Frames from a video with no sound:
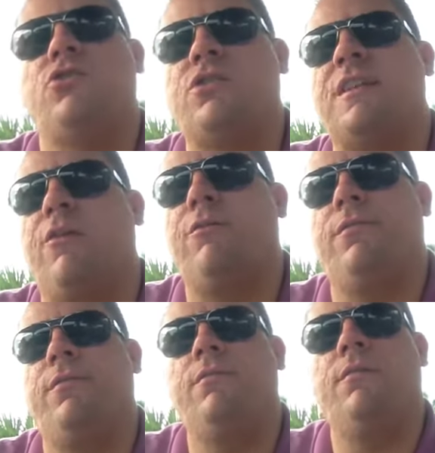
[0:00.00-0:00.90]
yourself.
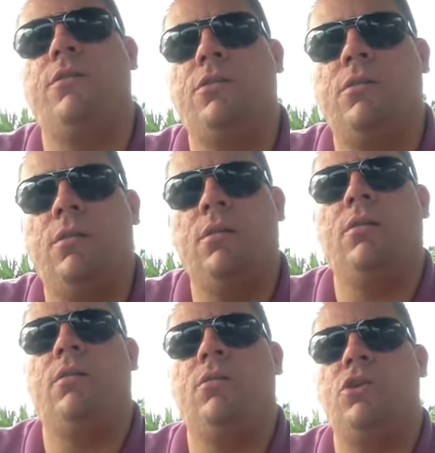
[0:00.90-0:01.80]

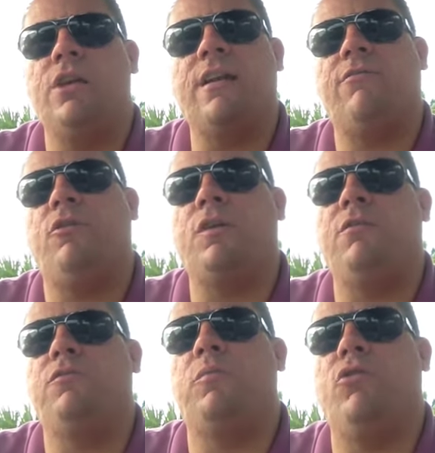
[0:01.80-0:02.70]
You got to feel
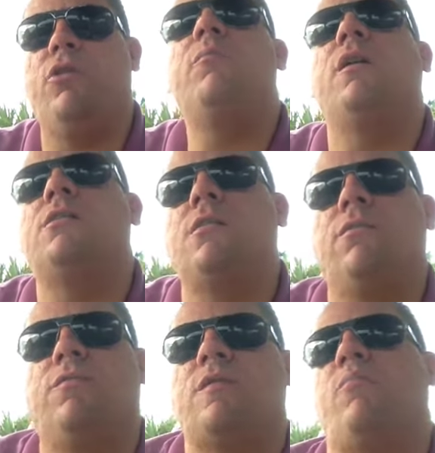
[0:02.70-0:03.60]
comfortable in it, because
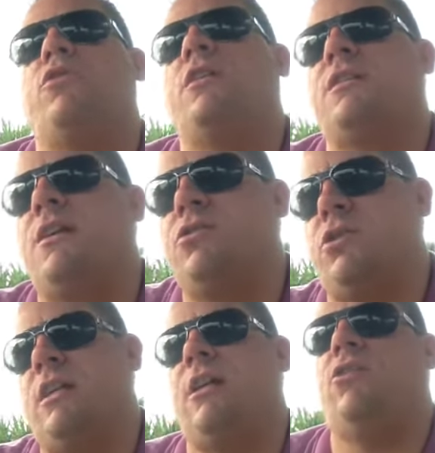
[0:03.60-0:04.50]
if someone doesn't
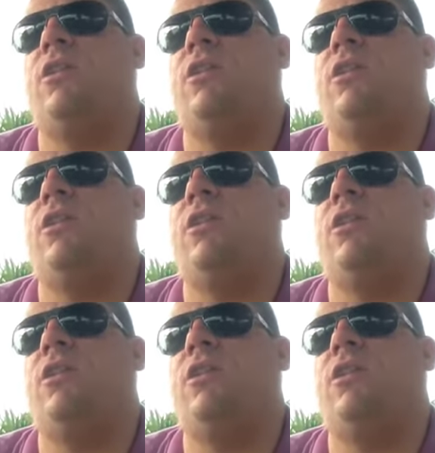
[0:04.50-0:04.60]
understand or